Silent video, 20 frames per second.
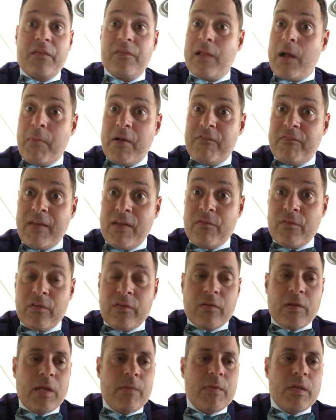Not my favorite
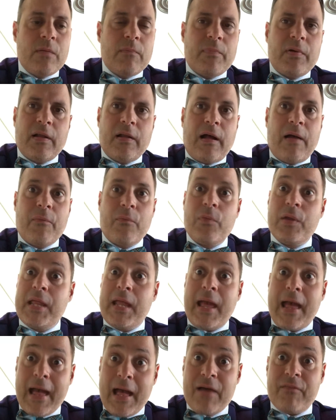assignment, but
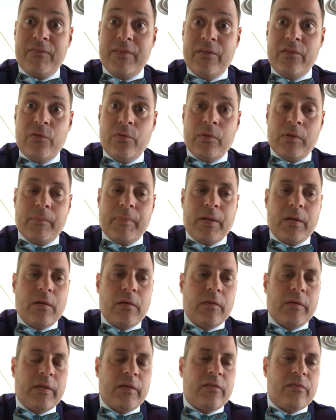we have to do it
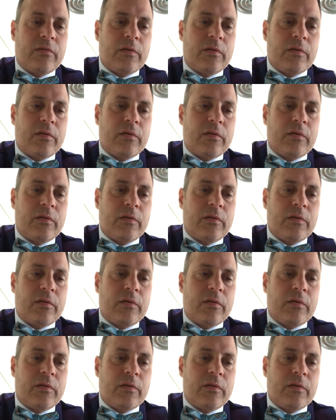apparently.